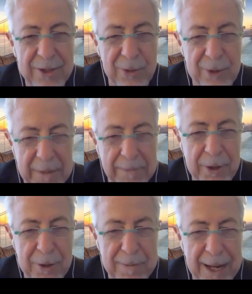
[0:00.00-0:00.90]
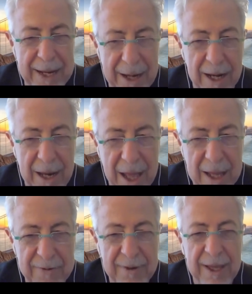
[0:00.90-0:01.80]
to keep your plan
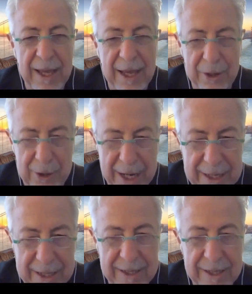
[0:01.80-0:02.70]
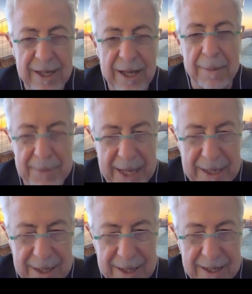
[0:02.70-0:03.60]
alive, corrected,
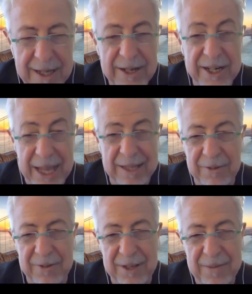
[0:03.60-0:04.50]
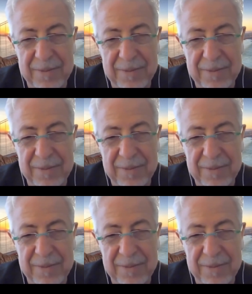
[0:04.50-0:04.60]
updated, reactively.